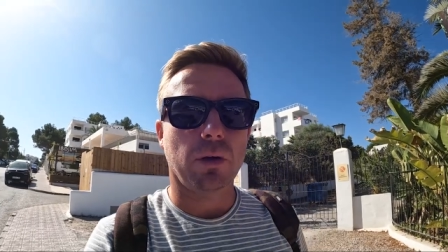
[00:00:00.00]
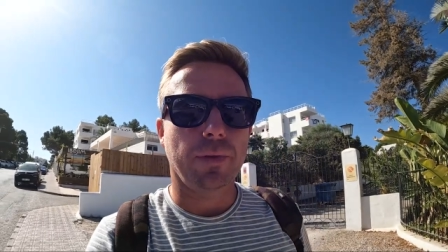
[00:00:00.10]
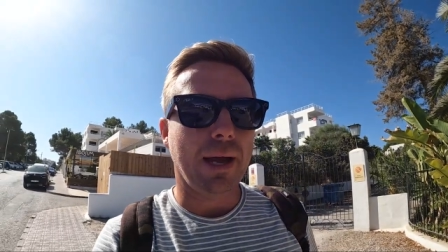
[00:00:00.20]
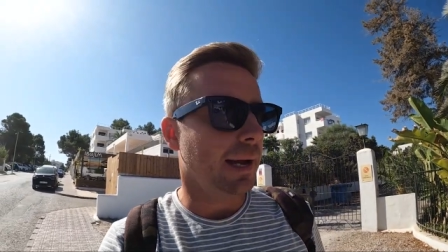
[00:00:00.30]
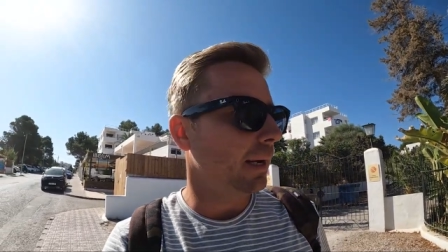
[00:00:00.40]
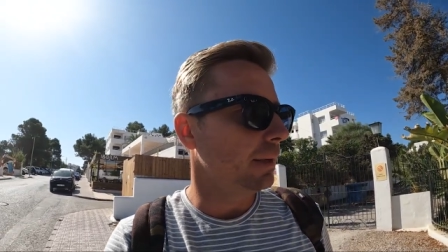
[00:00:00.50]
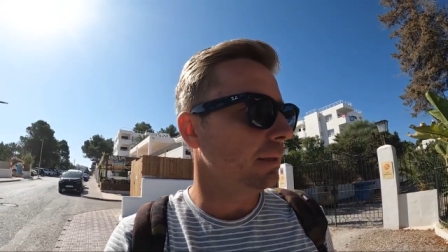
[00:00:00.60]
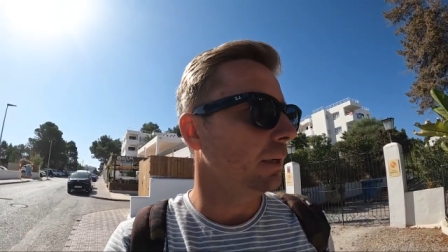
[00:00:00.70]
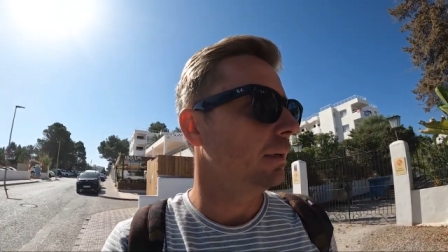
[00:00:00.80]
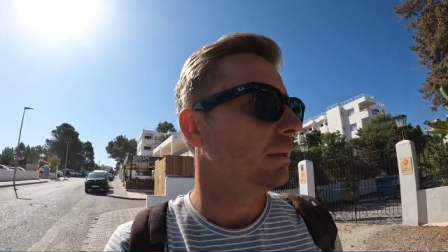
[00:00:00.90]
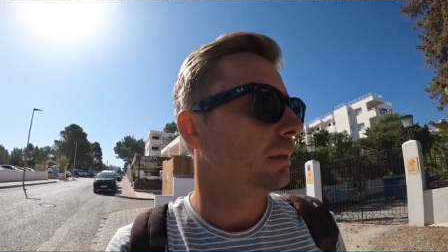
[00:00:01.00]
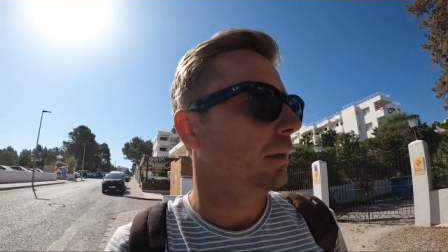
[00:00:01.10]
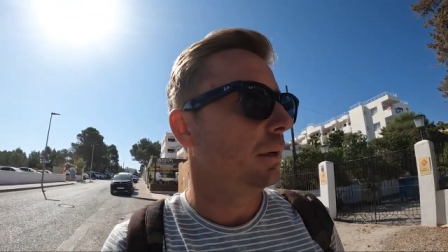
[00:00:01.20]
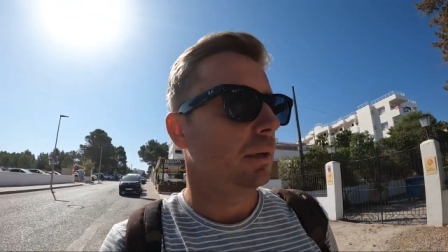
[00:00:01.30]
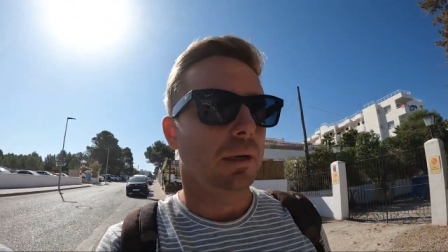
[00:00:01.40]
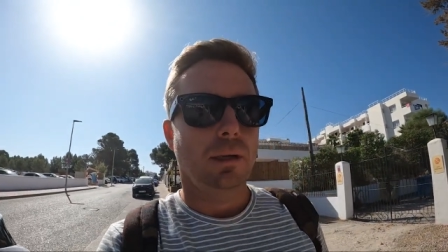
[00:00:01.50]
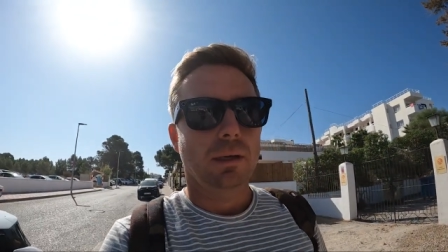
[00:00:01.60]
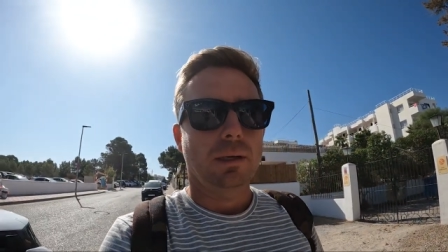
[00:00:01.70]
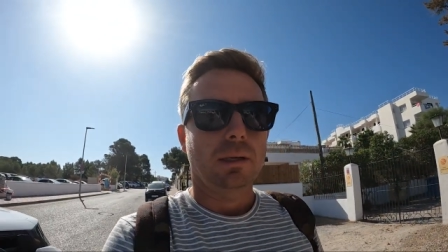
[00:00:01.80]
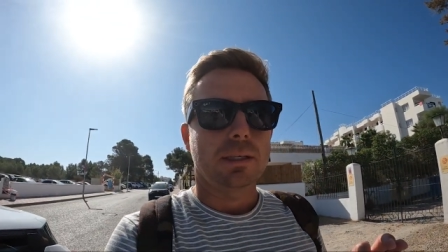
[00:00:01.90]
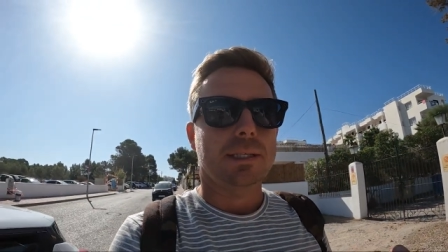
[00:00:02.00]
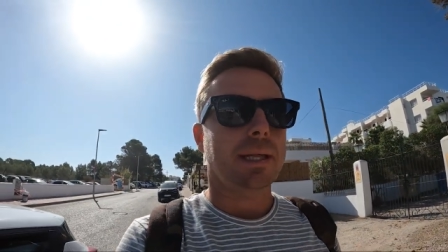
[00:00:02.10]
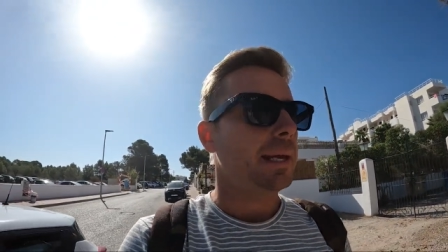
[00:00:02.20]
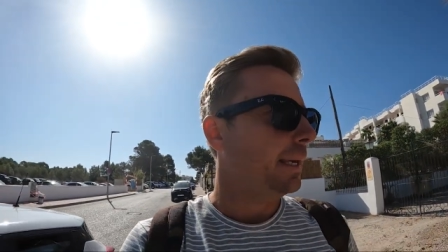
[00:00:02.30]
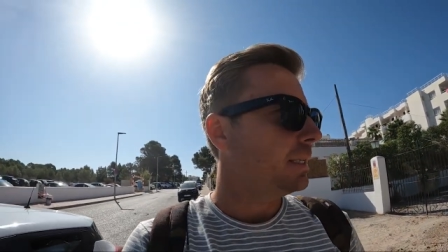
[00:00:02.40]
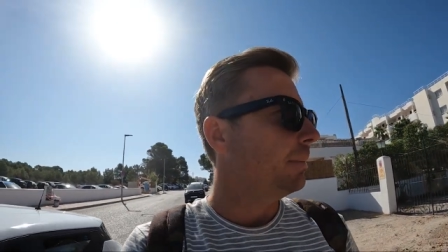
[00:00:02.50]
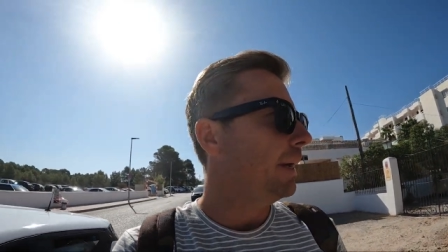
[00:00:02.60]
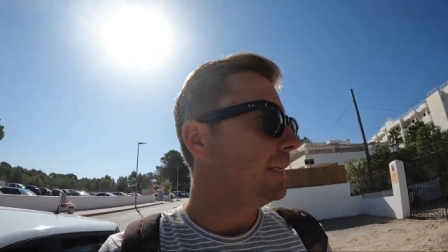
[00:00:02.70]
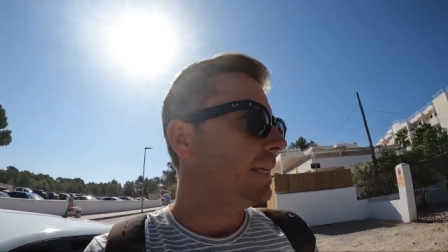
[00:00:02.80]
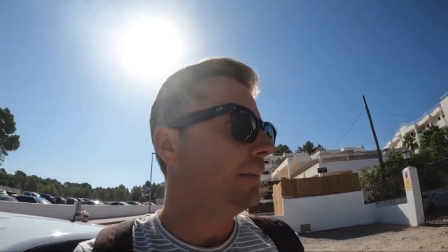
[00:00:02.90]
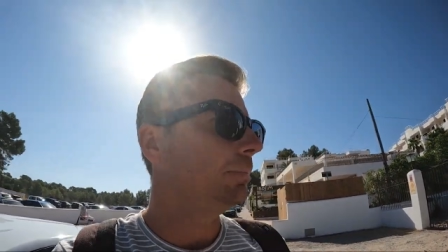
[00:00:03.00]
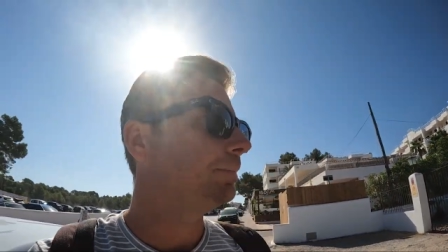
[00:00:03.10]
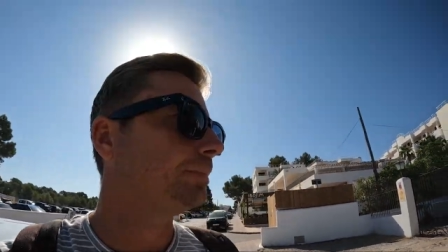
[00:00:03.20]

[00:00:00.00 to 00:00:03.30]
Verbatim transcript: on the island. Steak is amazing.